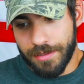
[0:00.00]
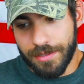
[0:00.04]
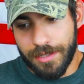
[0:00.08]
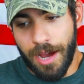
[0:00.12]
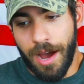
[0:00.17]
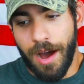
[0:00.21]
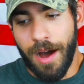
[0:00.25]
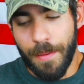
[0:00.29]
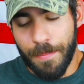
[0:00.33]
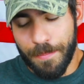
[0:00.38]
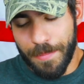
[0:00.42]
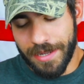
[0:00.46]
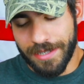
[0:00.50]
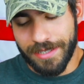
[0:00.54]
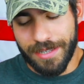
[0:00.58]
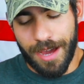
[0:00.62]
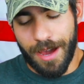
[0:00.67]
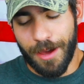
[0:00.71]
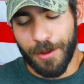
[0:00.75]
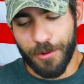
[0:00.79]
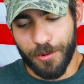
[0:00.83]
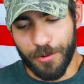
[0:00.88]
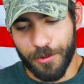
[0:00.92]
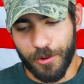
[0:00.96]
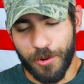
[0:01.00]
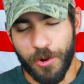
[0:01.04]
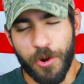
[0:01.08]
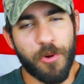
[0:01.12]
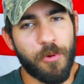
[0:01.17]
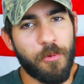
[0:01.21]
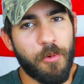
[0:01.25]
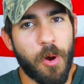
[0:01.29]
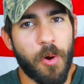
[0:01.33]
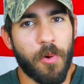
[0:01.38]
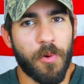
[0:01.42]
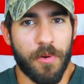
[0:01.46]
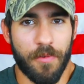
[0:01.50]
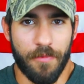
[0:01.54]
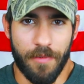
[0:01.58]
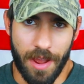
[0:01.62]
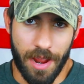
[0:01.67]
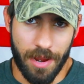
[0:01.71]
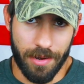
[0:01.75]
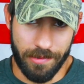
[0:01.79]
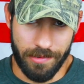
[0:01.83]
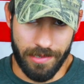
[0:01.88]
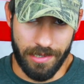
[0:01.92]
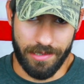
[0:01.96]
Tom MacDonald
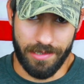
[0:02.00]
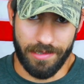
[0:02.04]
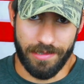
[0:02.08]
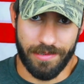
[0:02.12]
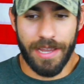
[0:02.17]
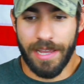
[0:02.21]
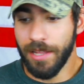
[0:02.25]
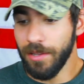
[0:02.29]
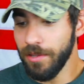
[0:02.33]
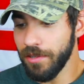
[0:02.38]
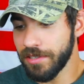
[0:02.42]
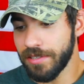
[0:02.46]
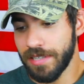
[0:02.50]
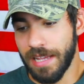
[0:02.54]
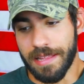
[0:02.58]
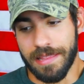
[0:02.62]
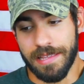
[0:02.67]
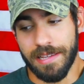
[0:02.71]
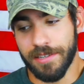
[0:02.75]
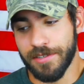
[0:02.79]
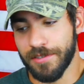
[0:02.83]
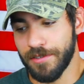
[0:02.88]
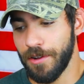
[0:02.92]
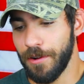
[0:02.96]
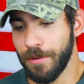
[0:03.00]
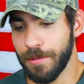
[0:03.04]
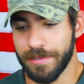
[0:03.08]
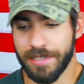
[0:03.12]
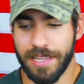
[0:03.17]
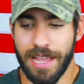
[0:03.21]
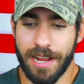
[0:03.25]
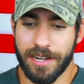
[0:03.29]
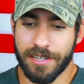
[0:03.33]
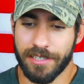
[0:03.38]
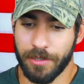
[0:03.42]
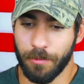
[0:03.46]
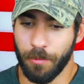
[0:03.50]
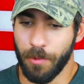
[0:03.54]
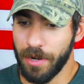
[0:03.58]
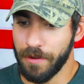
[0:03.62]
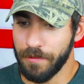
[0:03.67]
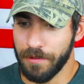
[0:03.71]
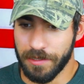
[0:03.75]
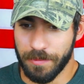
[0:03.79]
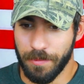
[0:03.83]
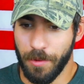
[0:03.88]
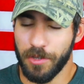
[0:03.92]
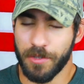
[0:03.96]
Coronavirus. It looks like this song was actually one
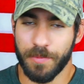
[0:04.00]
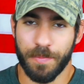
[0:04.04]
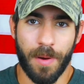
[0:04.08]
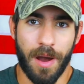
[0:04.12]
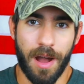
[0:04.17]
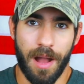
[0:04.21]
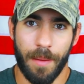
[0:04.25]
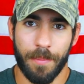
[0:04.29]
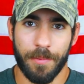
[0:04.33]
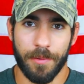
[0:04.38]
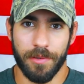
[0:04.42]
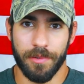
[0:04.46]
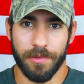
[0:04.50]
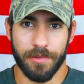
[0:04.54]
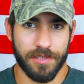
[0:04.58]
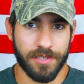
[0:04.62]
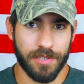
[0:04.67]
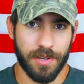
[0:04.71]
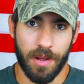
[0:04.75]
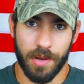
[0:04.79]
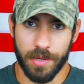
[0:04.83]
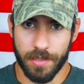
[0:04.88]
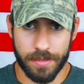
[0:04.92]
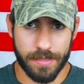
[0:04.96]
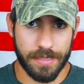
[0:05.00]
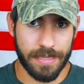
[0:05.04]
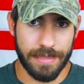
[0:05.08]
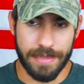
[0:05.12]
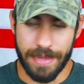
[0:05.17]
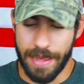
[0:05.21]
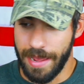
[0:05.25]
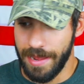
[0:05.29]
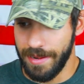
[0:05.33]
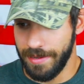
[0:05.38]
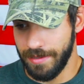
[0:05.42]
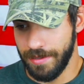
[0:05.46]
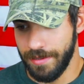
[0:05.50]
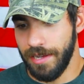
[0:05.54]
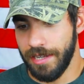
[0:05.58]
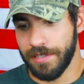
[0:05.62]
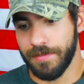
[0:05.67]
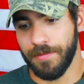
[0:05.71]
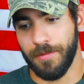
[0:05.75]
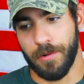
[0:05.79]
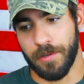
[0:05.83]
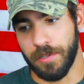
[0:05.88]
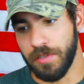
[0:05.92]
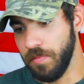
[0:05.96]
of his most popular songs to date
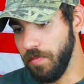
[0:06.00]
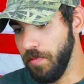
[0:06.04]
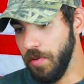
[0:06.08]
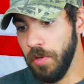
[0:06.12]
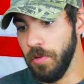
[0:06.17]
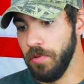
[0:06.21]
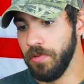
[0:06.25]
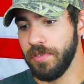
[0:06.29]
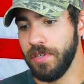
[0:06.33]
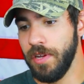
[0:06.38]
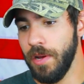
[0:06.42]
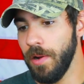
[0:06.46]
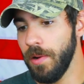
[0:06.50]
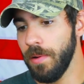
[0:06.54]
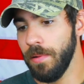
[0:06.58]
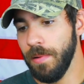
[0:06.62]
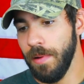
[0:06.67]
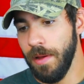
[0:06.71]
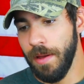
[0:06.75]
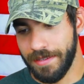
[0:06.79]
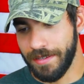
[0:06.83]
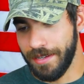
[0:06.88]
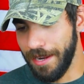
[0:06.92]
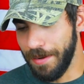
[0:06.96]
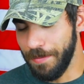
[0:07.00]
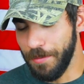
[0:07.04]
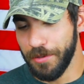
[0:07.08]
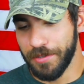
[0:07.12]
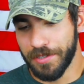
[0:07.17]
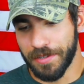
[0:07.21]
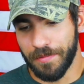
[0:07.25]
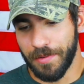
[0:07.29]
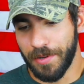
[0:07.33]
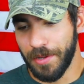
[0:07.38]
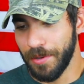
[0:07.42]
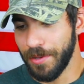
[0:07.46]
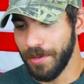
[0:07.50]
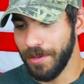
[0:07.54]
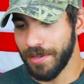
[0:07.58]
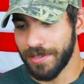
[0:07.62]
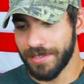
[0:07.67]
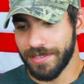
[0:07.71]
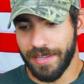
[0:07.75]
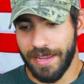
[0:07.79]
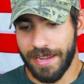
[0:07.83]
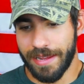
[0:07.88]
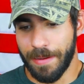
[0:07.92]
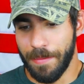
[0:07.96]
as far as views go. It's got a music video it
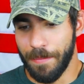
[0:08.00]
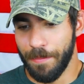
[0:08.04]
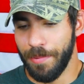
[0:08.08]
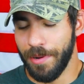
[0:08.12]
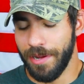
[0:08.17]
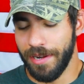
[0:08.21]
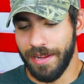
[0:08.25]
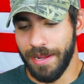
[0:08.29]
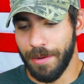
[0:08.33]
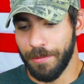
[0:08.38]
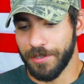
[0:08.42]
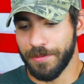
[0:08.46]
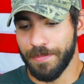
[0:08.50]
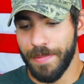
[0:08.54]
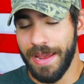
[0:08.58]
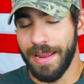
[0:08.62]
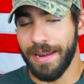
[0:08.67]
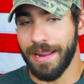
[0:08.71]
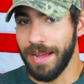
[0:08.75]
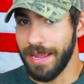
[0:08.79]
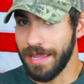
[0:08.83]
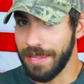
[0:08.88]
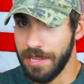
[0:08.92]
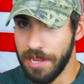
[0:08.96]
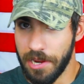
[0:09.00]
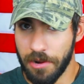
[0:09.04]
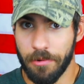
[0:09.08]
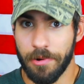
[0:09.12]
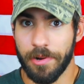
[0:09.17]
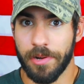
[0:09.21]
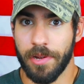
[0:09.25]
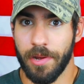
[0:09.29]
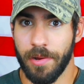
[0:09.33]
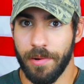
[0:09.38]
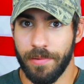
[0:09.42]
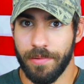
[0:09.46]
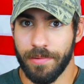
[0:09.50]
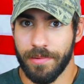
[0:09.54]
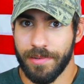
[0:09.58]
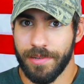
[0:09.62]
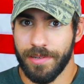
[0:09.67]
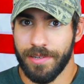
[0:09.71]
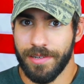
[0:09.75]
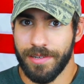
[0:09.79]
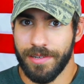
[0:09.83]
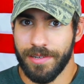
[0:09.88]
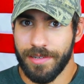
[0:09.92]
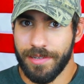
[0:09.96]
looks like, but it was made a year ago.
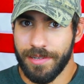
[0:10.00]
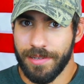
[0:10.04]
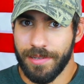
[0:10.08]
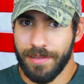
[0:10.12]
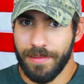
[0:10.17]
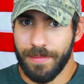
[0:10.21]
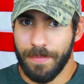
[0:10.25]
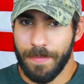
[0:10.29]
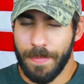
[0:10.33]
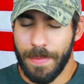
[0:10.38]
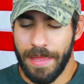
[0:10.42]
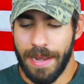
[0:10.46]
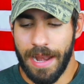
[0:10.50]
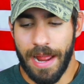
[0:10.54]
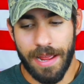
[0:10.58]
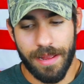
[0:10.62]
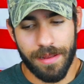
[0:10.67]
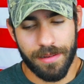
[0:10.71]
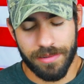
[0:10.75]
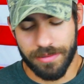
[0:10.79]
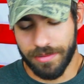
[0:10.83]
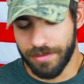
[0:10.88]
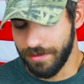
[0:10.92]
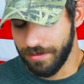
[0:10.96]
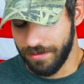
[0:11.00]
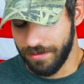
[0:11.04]
And I,